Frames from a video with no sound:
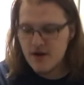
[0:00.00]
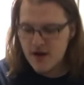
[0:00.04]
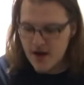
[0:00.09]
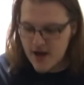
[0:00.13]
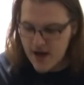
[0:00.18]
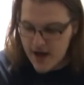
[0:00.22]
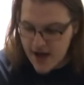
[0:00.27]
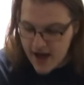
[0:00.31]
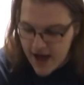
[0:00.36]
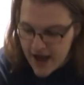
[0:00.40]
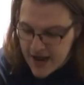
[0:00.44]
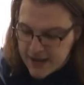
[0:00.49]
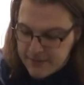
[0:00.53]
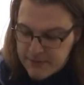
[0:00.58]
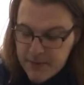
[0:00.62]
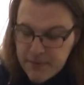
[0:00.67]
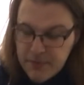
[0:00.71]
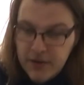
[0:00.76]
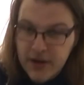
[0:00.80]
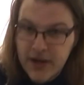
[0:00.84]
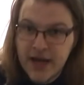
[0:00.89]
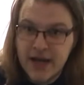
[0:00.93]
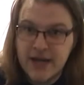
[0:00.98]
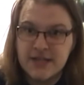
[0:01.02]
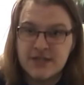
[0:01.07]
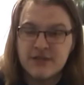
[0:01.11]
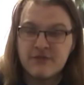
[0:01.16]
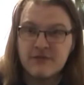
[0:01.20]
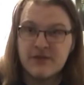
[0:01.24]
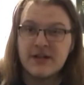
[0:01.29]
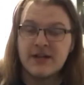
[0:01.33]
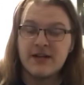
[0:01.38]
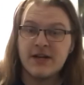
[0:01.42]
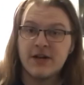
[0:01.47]
I could be playing
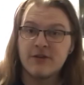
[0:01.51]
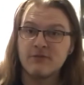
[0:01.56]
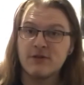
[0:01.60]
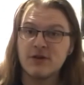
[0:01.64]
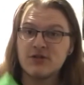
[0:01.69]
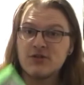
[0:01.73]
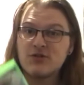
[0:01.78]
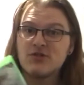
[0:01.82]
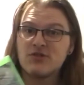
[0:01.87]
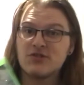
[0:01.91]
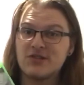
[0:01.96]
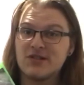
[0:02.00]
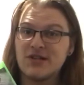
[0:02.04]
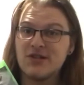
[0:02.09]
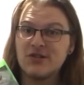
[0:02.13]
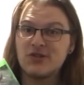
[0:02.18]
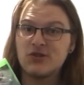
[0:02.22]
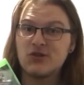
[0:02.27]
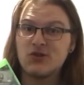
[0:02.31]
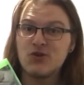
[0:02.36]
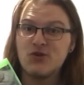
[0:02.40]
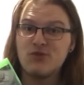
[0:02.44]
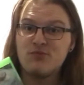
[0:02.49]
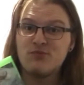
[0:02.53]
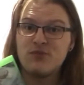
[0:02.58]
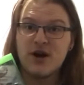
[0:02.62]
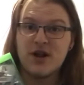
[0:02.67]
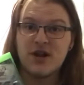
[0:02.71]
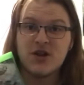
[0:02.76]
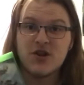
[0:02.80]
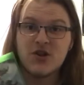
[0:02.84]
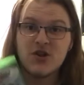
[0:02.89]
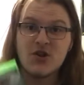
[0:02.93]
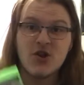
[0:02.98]
Divinity Original Sin 2,
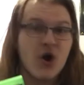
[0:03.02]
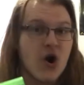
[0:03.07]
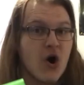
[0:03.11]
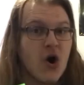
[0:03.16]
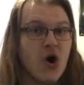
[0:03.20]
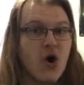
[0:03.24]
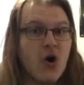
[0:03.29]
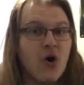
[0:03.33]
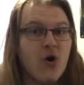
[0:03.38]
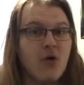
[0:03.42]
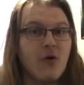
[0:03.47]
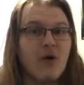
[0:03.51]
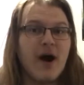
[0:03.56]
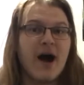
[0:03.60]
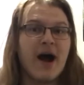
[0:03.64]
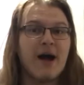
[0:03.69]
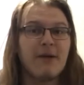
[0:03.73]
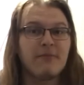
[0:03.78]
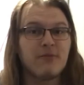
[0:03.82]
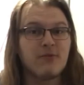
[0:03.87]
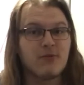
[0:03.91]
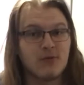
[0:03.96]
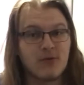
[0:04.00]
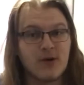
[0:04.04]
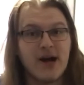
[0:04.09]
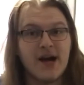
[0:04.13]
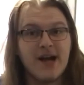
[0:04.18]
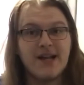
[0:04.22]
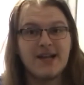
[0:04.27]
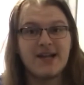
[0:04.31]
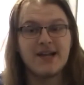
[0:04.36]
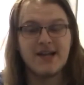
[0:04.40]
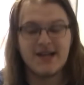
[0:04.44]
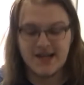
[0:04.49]
but no, I'm
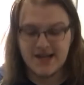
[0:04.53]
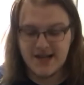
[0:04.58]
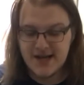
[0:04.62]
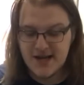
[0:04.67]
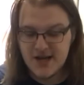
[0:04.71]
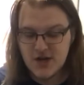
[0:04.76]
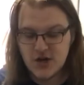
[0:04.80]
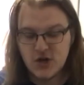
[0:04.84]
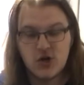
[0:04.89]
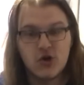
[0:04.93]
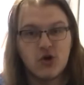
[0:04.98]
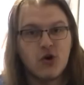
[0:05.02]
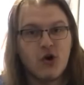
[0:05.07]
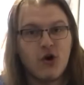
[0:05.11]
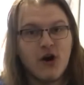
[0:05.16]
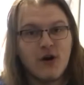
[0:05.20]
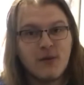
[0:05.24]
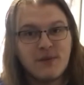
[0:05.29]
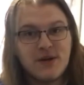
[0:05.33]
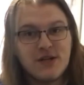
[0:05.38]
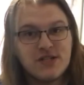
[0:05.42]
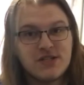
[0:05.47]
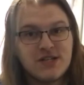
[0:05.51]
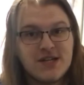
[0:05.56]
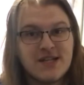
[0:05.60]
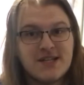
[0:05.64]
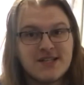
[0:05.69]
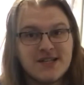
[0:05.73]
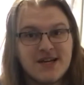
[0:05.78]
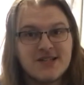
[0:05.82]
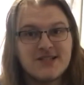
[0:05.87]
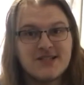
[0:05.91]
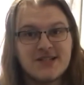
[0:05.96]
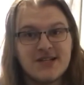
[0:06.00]
grinding garbage in
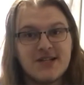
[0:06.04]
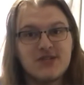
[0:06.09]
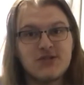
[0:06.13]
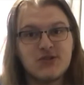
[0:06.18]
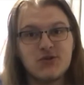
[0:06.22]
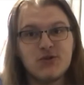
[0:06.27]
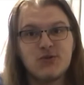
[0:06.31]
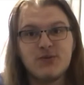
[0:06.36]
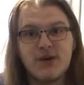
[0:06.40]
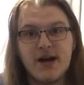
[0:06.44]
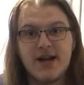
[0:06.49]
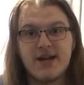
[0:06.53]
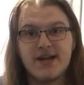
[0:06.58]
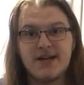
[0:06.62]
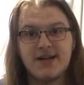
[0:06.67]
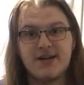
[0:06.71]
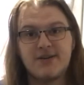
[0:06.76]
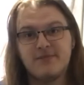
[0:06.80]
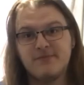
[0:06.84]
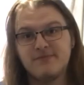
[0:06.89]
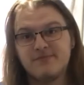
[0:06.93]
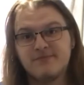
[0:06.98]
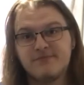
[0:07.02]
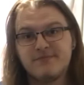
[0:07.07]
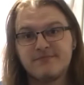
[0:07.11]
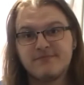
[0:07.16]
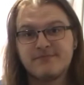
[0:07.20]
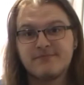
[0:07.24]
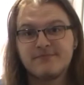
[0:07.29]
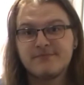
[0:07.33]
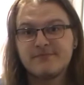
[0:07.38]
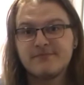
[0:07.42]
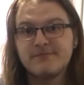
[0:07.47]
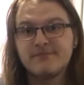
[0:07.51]
Destiny 2 right now.
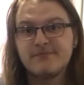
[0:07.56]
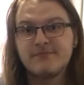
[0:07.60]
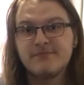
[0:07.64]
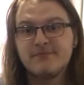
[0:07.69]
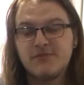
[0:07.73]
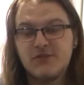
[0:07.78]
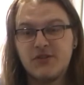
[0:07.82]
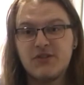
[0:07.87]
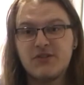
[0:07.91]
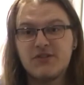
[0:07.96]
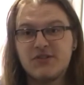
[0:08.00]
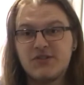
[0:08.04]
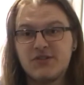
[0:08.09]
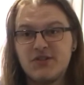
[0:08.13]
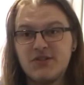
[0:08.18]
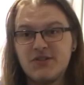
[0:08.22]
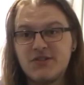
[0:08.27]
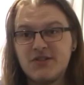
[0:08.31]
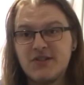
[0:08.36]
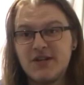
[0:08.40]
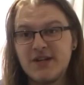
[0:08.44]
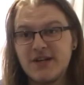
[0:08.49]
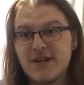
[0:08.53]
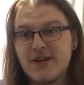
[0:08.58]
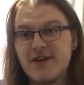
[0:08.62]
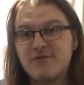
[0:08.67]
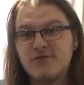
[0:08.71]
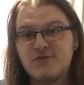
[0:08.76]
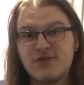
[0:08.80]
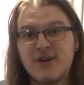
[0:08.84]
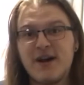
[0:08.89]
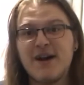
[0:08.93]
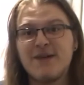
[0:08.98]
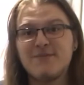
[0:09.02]
Just to get enough
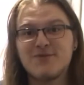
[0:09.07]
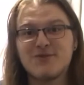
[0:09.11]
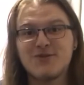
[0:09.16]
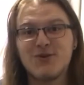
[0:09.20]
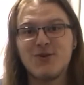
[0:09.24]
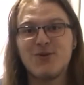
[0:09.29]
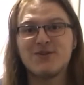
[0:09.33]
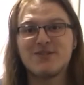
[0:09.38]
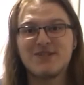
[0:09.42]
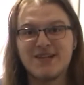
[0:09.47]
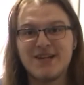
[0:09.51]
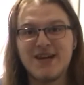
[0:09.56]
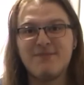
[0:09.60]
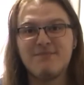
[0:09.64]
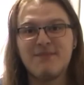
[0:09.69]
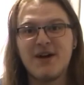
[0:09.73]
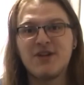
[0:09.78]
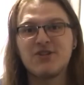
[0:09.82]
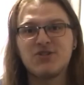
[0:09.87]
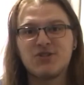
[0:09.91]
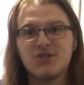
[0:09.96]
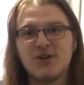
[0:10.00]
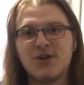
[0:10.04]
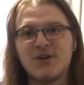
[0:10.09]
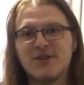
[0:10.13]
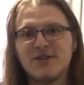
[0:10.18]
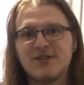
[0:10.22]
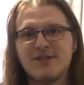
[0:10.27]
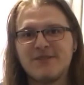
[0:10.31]
Triumph score to get my shirt.